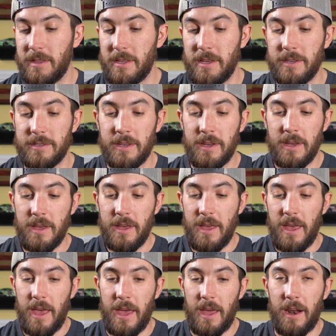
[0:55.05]
these,
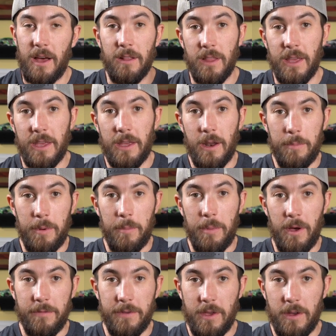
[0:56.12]
and I'll link it up
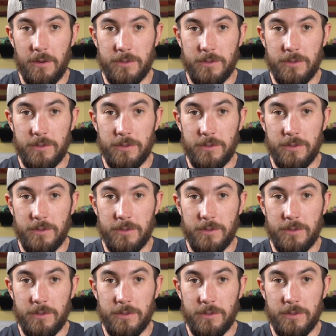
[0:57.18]
above here.